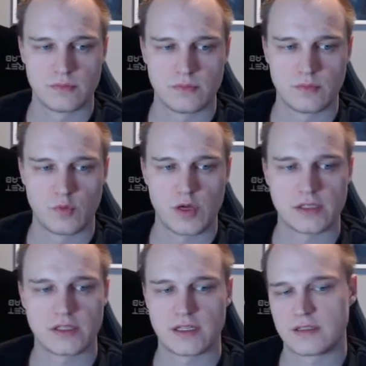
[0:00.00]
well
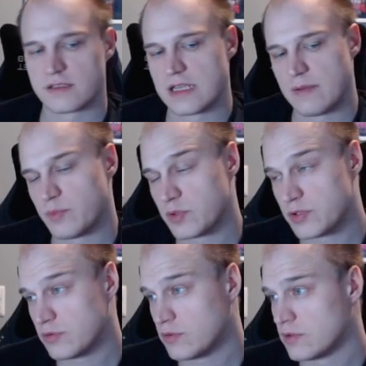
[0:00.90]
done tempo
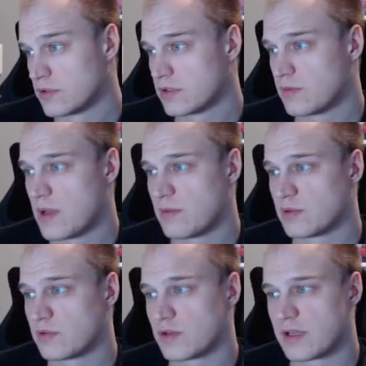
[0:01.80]
tool to be able
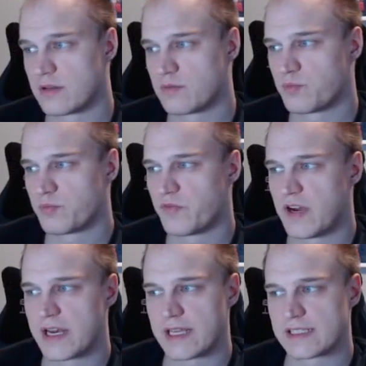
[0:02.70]
to
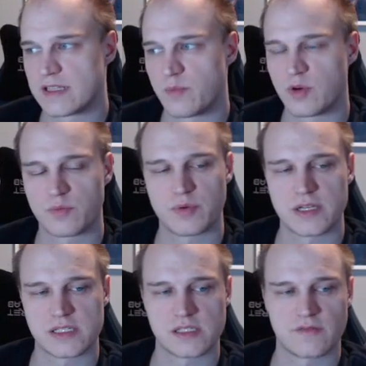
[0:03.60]
fight against the board
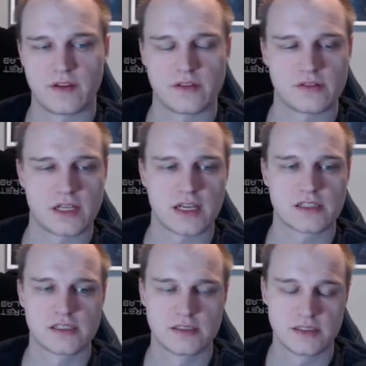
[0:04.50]
presence of other
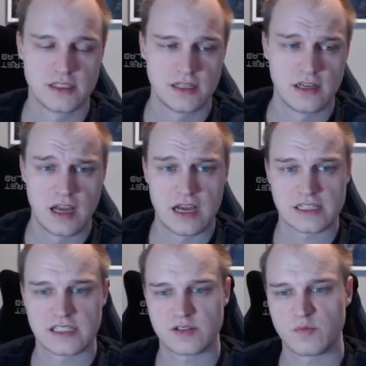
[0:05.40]
decks.
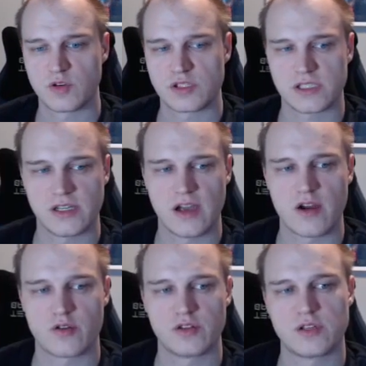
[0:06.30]
Since you mostly
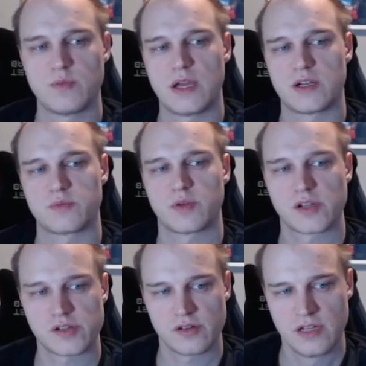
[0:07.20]
are going to be under
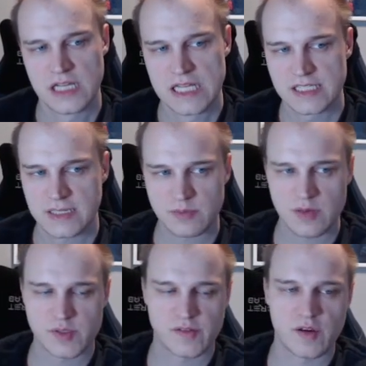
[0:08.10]
pressure.
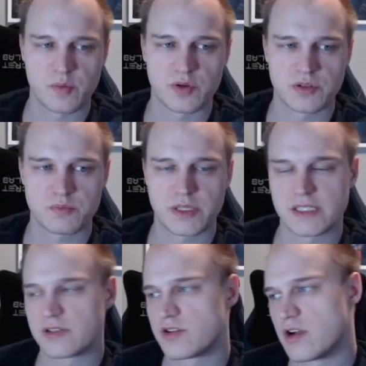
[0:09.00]
Sometimes the opponent plays
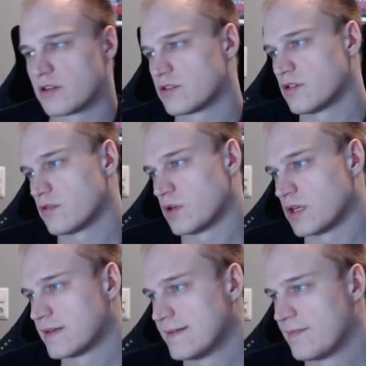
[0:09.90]
a Trog on turn
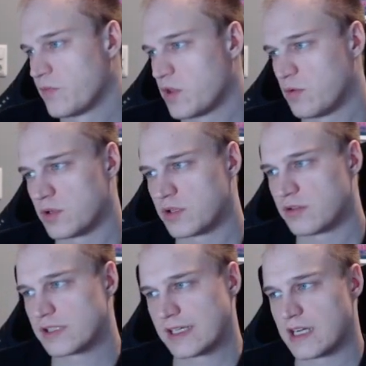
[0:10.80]
1, you want to
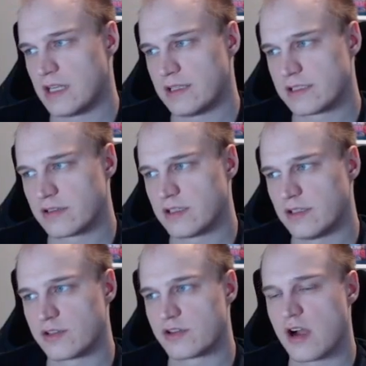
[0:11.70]
use the Cutlass to kill
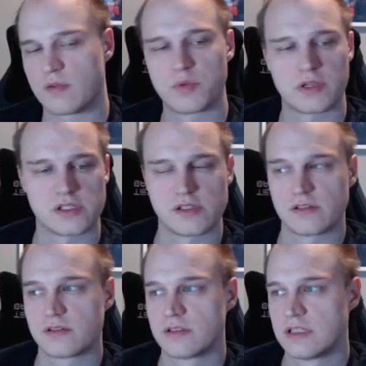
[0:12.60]
the Trog because
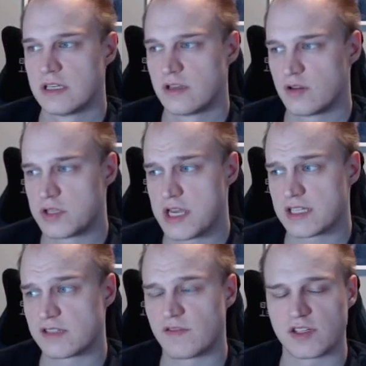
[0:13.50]
your deck
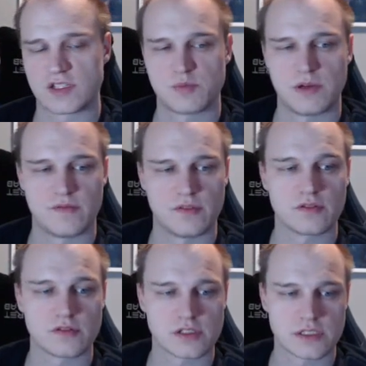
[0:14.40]
is very spell
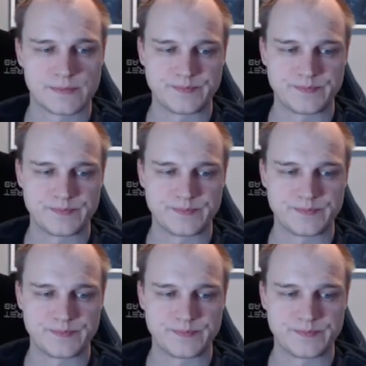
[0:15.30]
focused.